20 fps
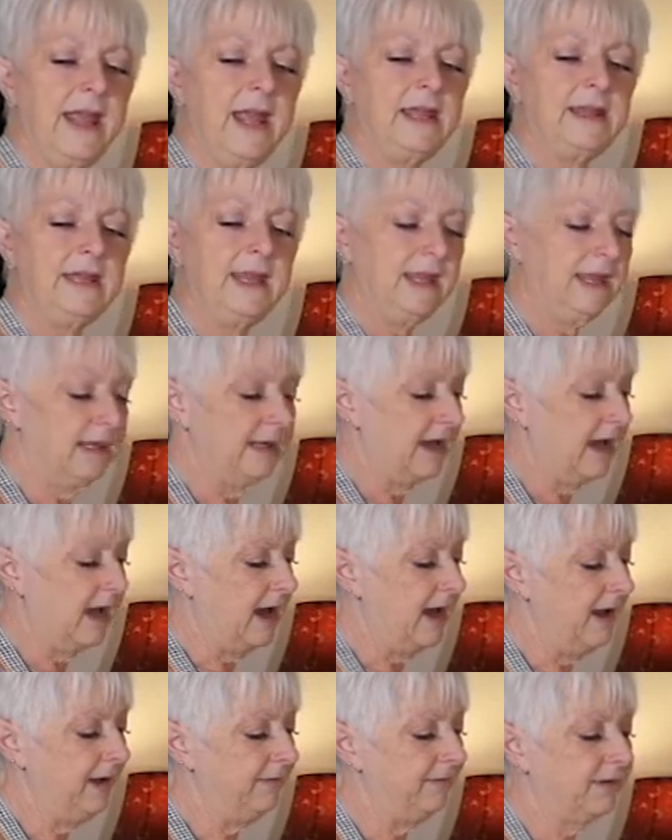and then
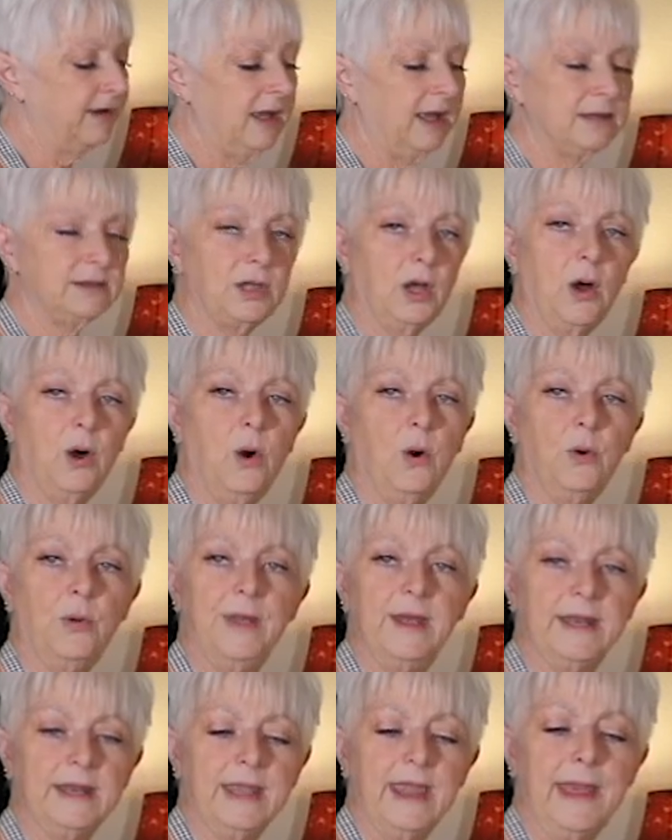I've cut the whole
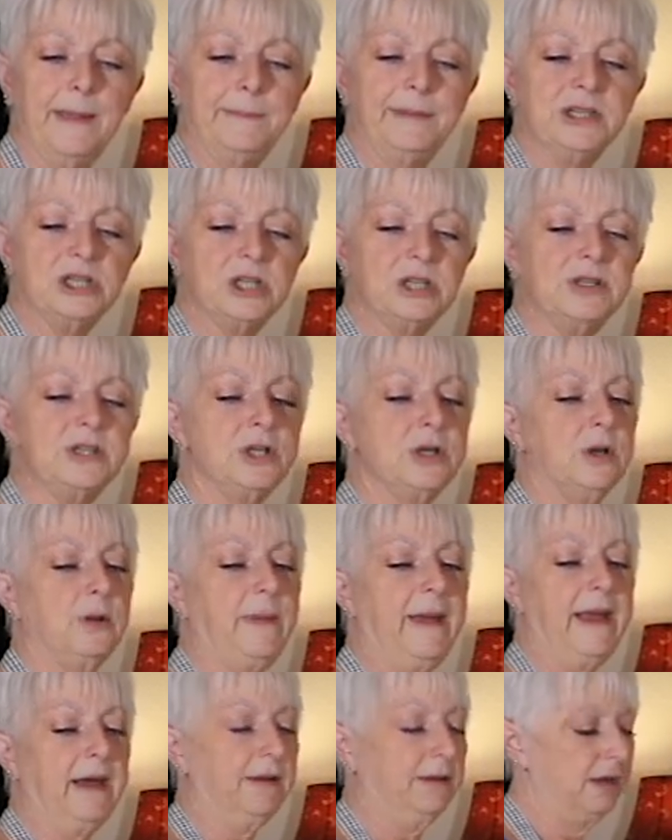head of cabbage into
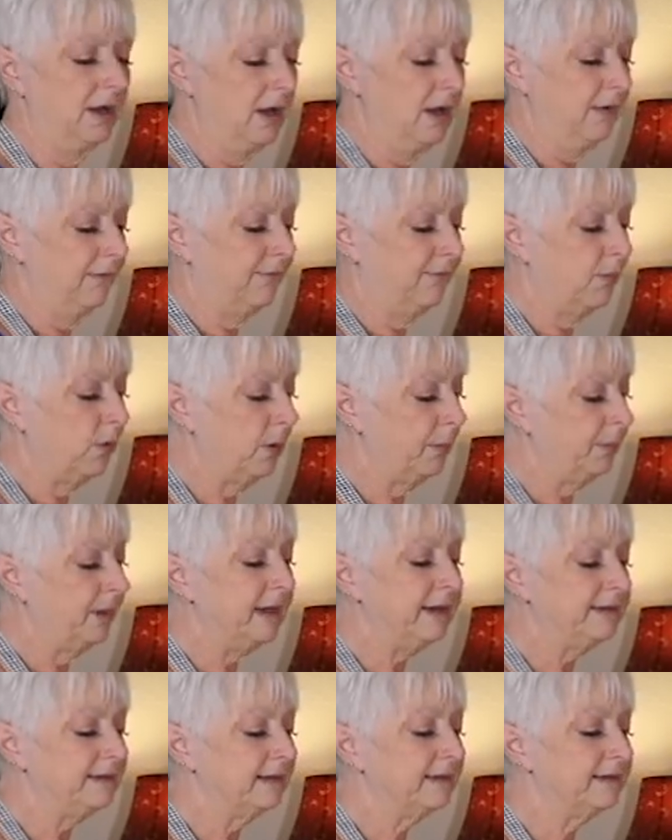about 4
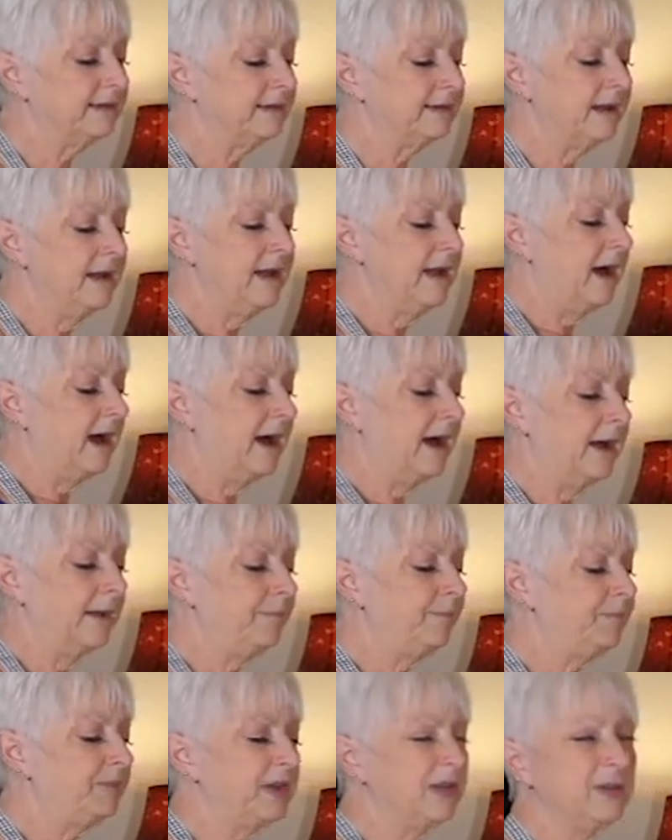pieces.
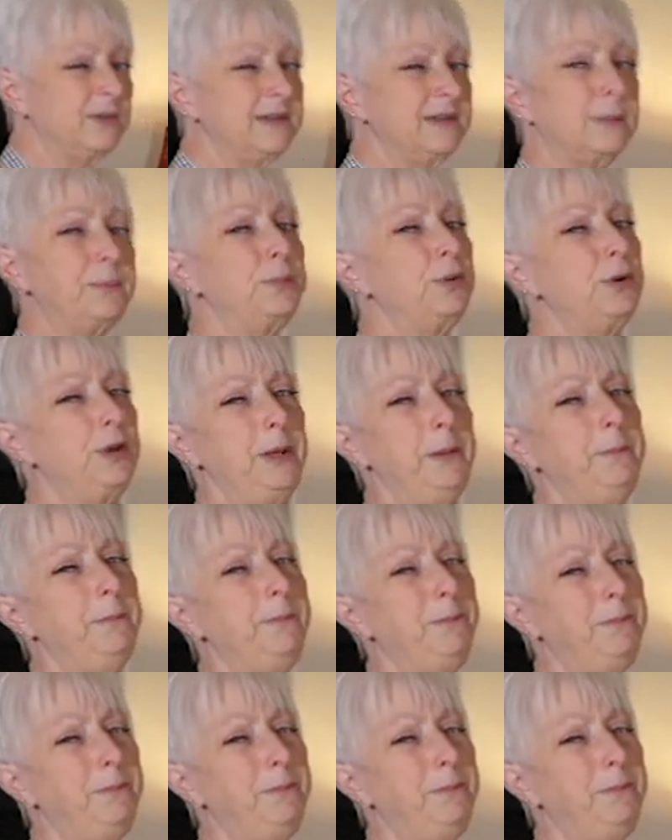This was a pretty